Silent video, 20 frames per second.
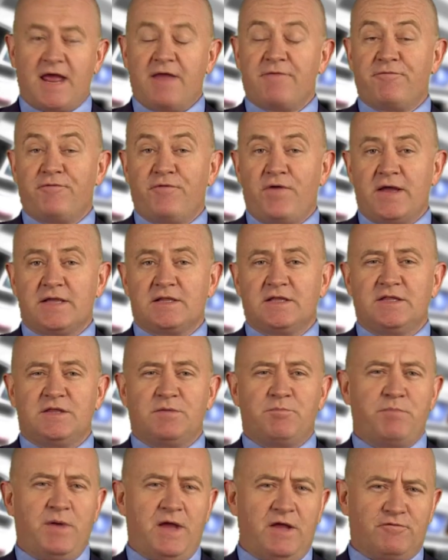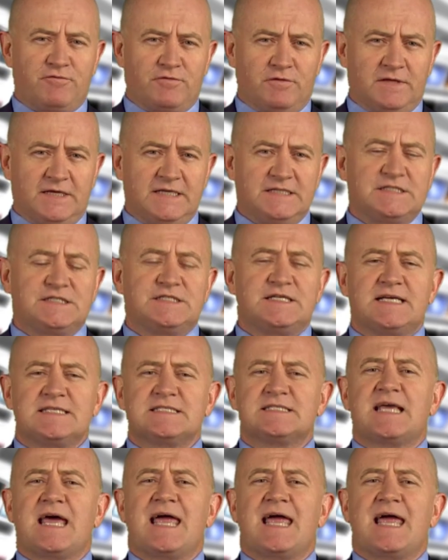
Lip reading: and frankly the petrol is just